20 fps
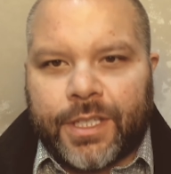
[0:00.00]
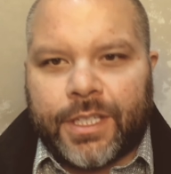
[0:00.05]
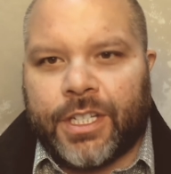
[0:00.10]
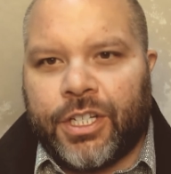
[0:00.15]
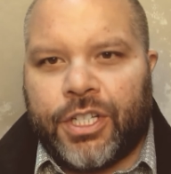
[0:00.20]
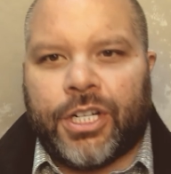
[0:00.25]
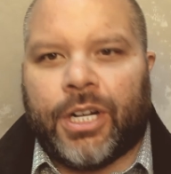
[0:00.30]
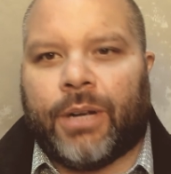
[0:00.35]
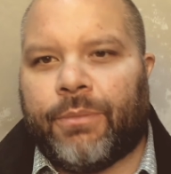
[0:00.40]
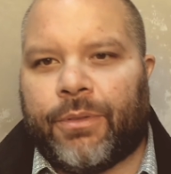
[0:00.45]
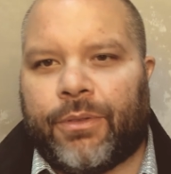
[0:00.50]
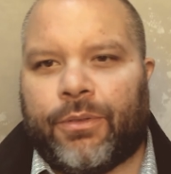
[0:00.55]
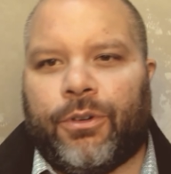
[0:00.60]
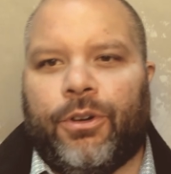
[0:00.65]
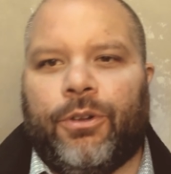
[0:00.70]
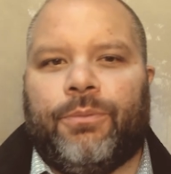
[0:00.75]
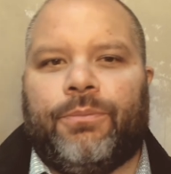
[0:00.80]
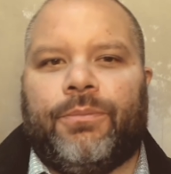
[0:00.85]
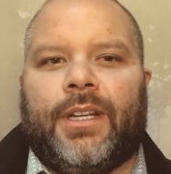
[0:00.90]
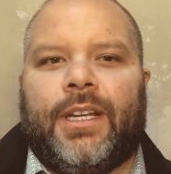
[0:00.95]
jump
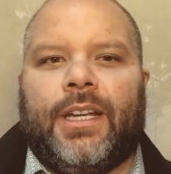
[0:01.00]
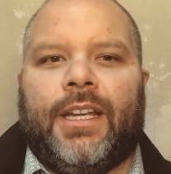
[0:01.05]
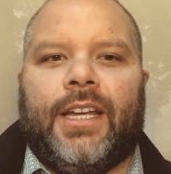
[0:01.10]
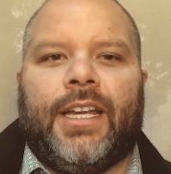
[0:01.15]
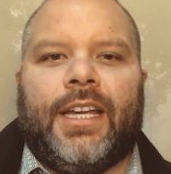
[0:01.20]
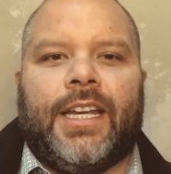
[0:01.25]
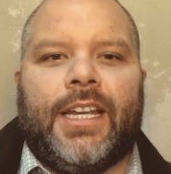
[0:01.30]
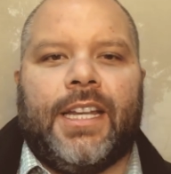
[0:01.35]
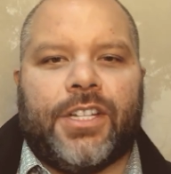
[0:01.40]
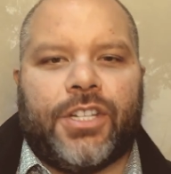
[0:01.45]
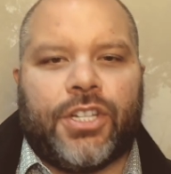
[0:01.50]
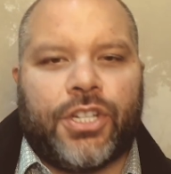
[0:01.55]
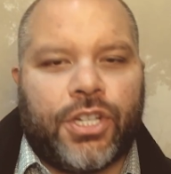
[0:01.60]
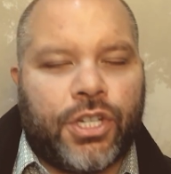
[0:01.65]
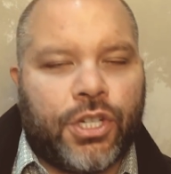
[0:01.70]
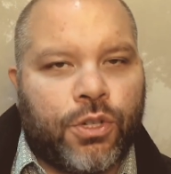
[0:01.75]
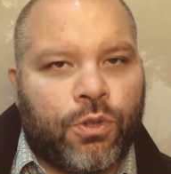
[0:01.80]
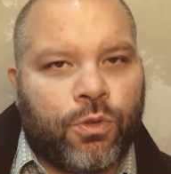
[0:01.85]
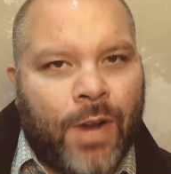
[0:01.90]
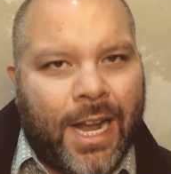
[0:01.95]
through. He is
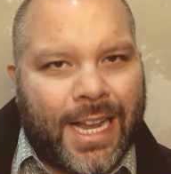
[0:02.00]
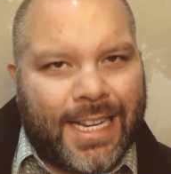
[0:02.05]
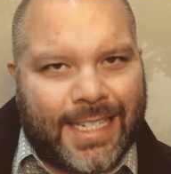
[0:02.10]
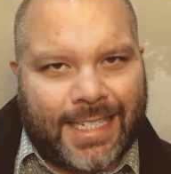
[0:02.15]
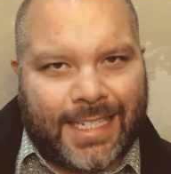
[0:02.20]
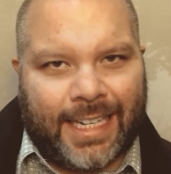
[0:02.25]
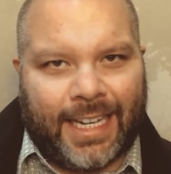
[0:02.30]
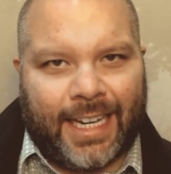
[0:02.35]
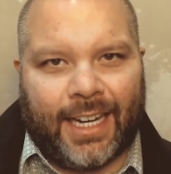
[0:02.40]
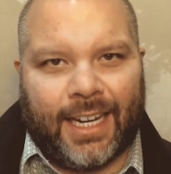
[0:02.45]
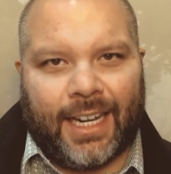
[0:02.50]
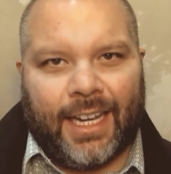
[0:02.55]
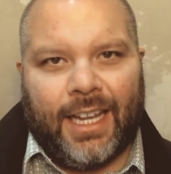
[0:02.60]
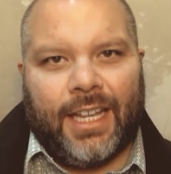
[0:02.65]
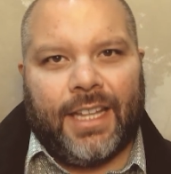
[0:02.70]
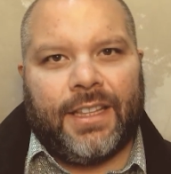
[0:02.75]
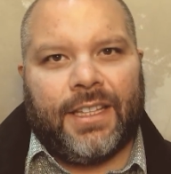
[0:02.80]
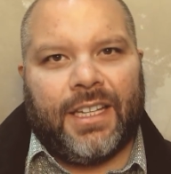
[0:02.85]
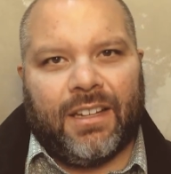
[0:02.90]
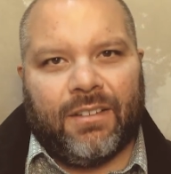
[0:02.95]
stressing
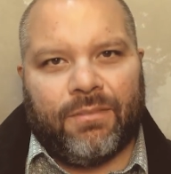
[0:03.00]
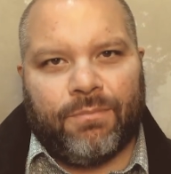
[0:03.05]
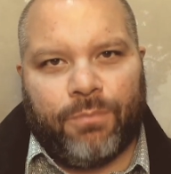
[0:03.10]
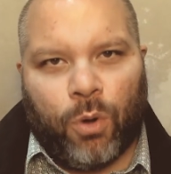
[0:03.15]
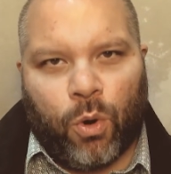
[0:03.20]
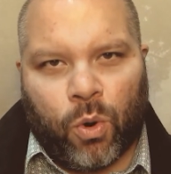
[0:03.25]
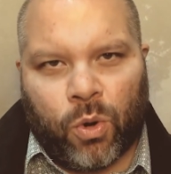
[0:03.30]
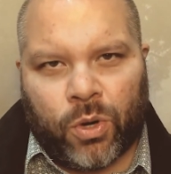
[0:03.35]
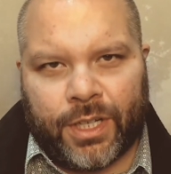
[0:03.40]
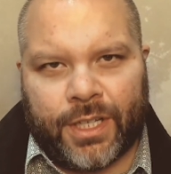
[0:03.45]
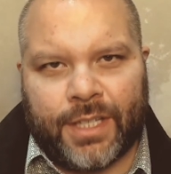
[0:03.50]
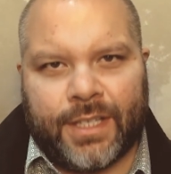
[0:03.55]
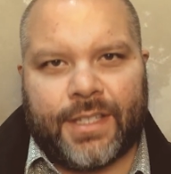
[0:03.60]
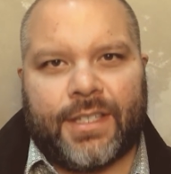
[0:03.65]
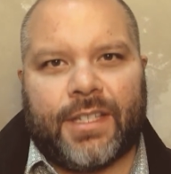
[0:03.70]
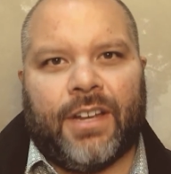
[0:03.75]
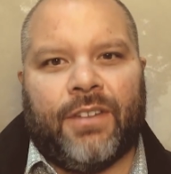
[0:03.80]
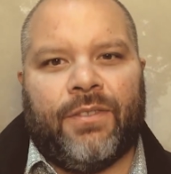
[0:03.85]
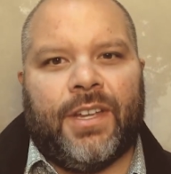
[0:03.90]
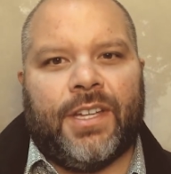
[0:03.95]
the importance
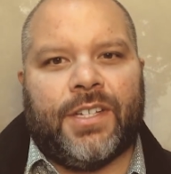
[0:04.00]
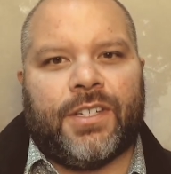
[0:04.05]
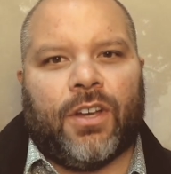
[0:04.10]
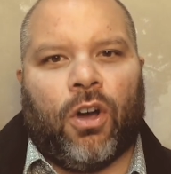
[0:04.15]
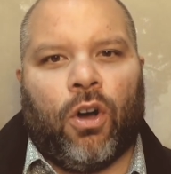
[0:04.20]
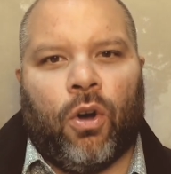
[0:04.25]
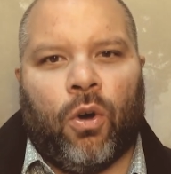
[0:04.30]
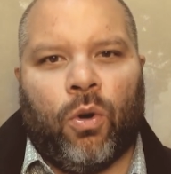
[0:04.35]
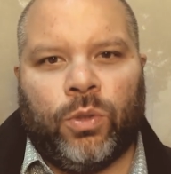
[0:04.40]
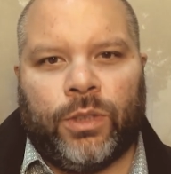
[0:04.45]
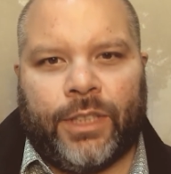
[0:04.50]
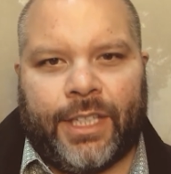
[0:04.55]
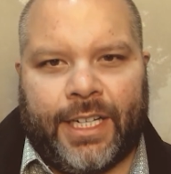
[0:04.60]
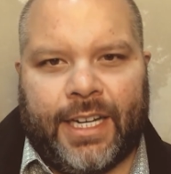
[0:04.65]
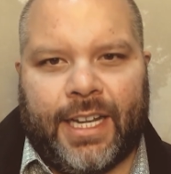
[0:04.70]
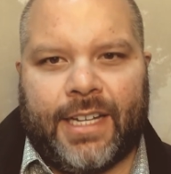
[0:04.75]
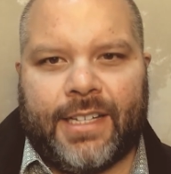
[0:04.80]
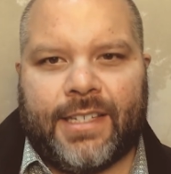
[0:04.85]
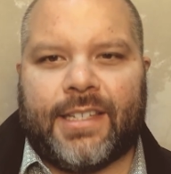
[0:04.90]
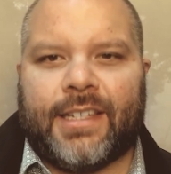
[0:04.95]
of his
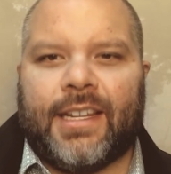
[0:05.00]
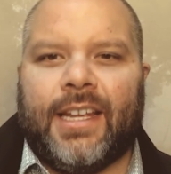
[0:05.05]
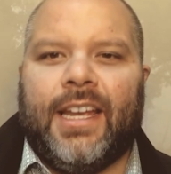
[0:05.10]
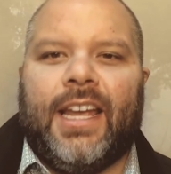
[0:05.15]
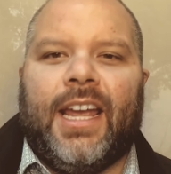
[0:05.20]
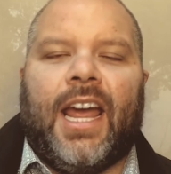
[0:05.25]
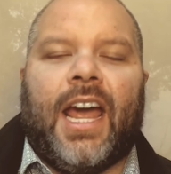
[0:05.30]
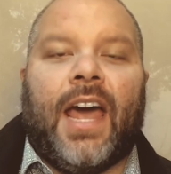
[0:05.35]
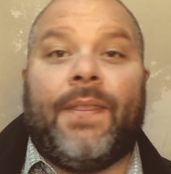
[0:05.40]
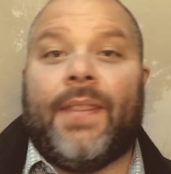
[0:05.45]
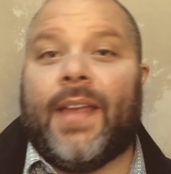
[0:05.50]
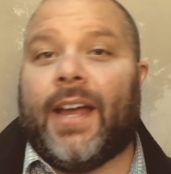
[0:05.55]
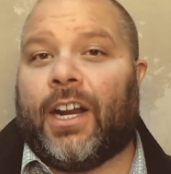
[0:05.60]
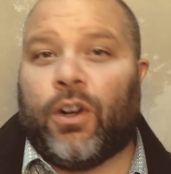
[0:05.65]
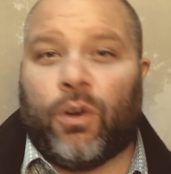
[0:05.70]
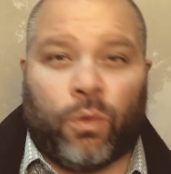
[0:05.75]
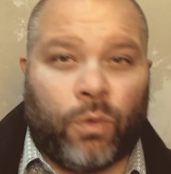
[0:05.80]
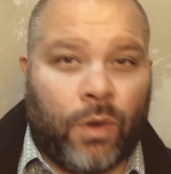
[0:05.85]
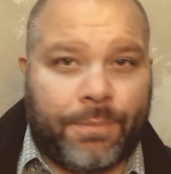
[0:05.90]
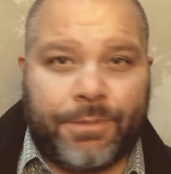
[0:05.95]
holiness and that
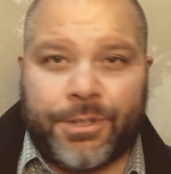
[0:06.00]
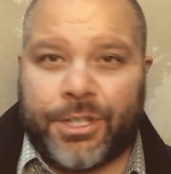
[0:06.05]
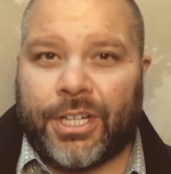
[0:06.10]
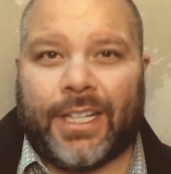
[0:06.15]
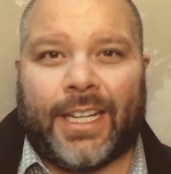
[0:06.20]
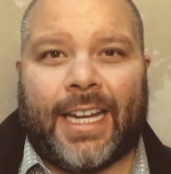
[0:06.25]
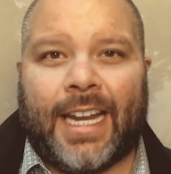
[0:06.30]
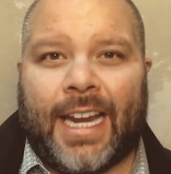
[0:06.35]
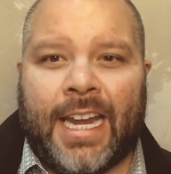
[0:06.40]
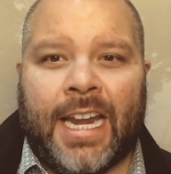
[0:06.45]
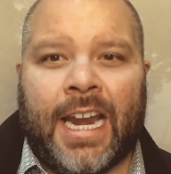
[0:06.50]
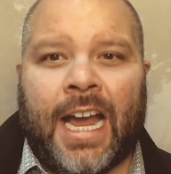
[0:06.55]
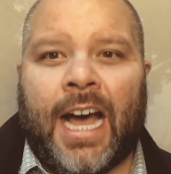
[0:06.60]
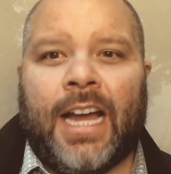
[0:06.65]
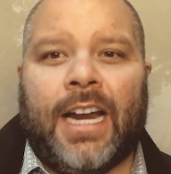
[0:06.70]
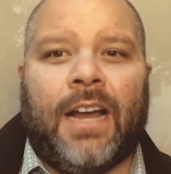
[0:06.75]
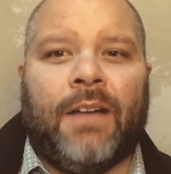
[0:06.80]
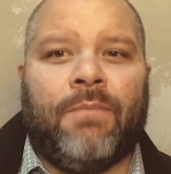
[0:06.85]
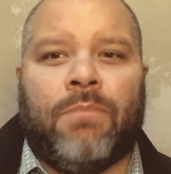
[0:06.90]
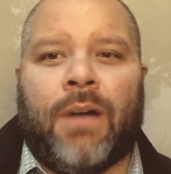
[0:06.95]
corruption
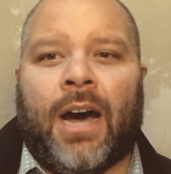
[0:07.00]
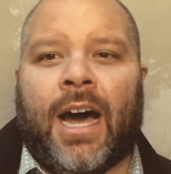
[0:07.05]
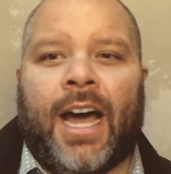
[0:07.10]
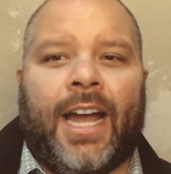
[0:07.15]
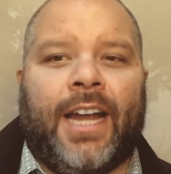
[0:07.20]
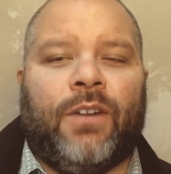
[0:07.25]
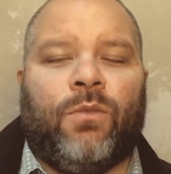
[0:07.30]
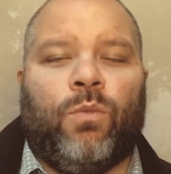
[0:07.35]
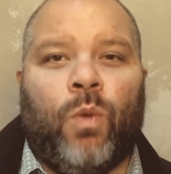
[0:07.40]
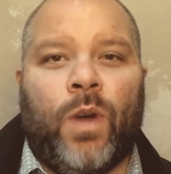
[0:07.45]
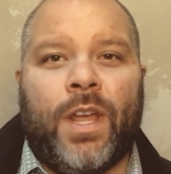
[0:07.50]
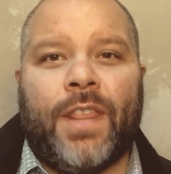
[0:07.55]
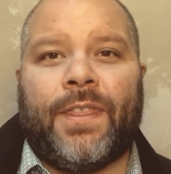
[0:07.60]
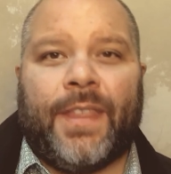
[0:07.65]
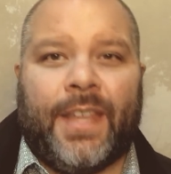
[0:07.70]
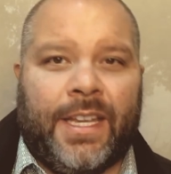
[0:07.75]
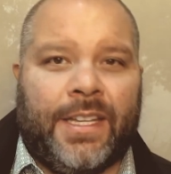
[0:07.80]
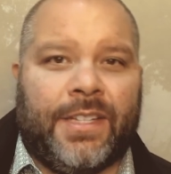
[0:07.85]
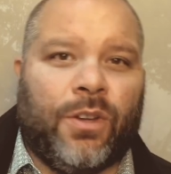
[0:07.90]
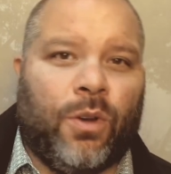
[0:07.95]
cannot abide with
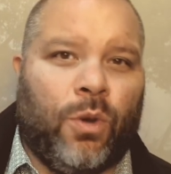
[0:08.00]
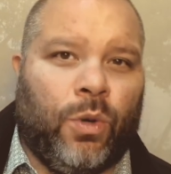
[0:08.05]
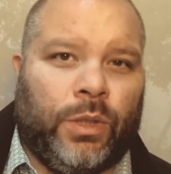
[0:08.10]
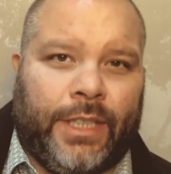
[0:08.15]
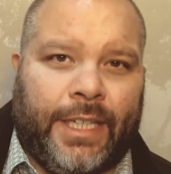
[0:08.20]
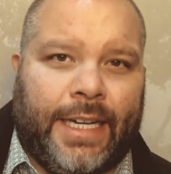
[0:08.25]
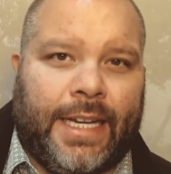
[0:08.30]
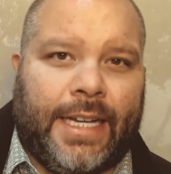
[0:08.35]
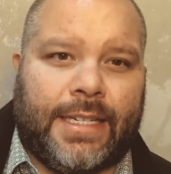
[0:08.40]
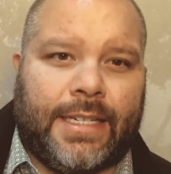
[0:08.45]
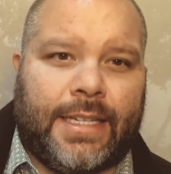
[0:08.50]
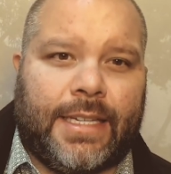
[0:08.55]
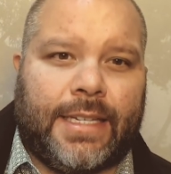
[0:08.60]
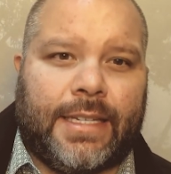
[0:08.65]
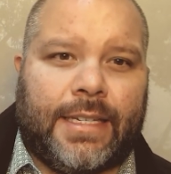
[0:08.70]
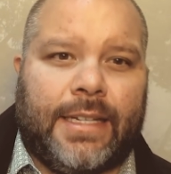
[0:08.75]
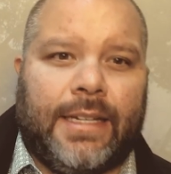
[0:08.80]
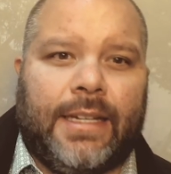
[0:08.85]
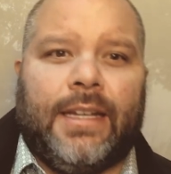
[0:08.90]
his holiness.